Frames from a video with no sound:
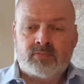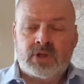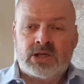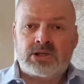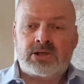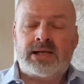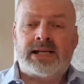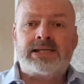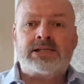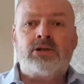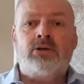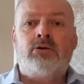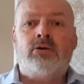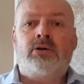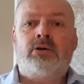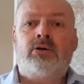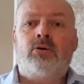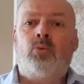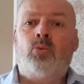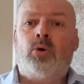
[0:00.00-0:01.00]
So let's look
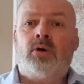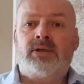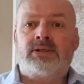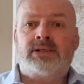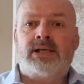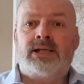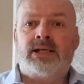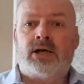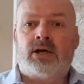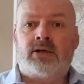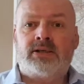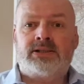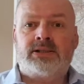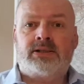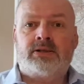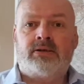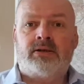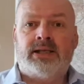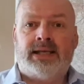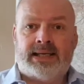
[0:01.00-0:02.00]
at what an
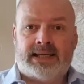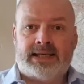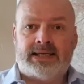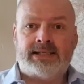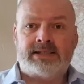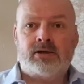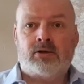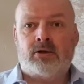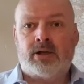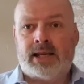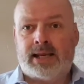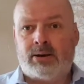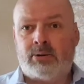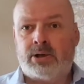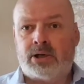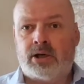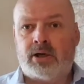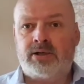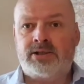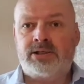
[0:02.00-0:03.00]
article is and how an
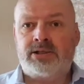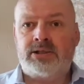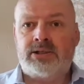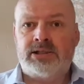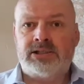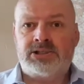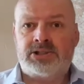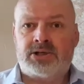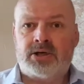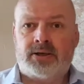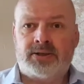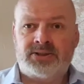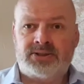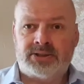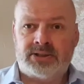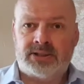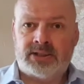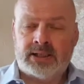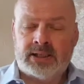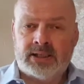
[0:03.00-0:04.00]
article is
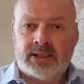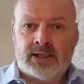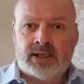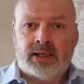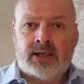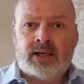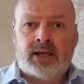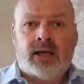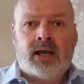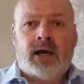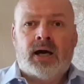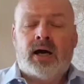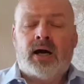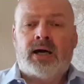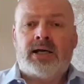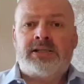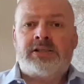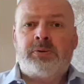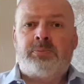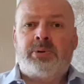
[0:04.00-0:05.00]
structured.
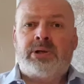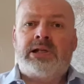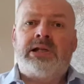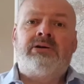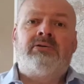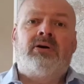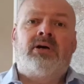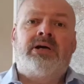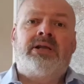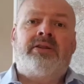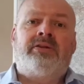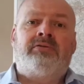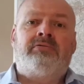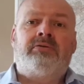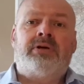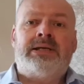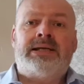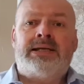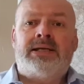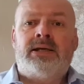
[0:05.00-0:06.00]
I typically write
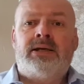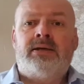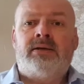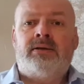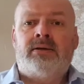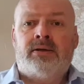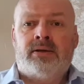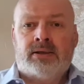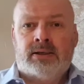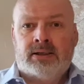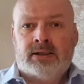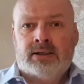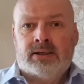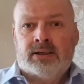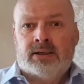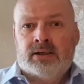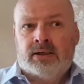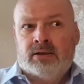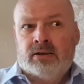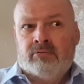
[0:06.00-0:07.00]
three
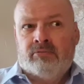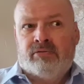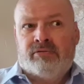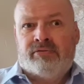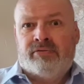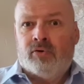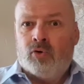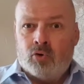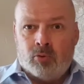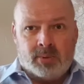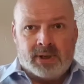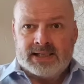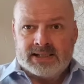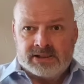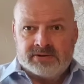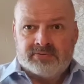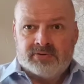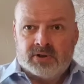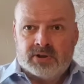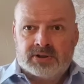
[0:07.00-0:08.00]
formats
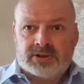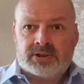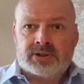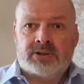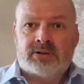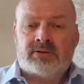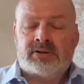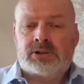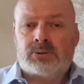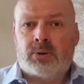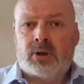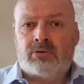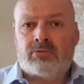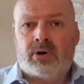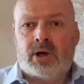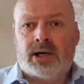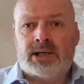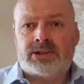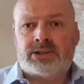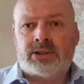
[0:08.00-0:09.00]
of articles. So I'll
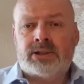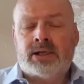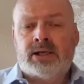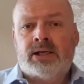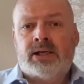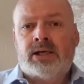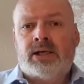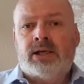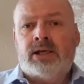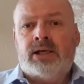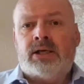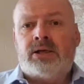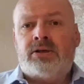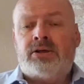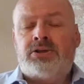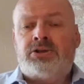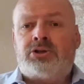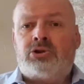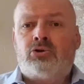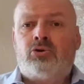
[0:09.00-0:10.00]
write a
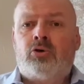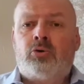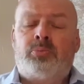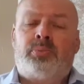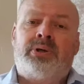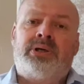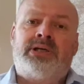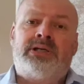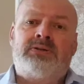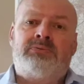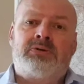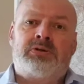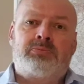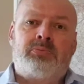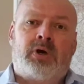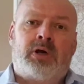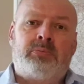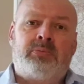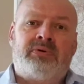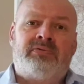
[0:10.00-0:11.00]
short piece, which
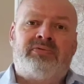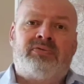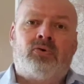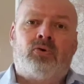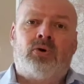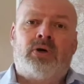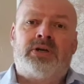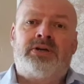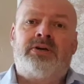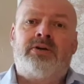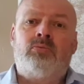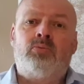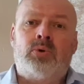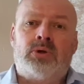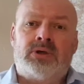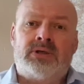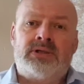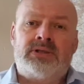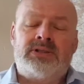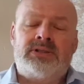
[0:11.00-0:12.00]
might be 400
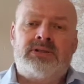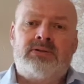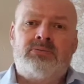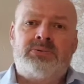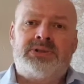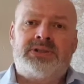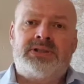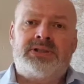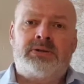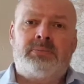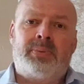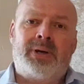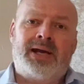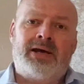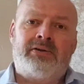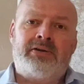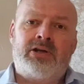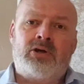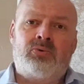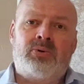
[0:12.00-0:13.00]
words, which is
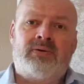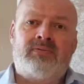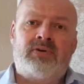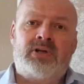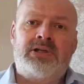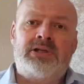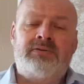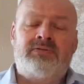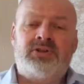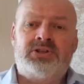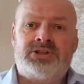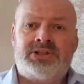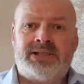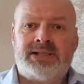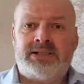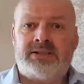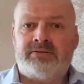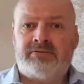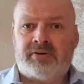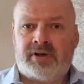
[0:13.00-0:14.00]
about the equivalent of a
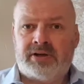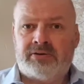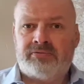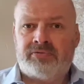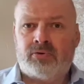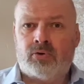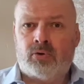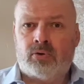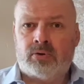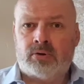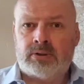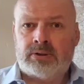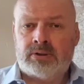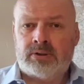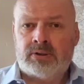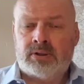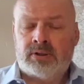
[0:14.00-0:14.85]
sheet of A4.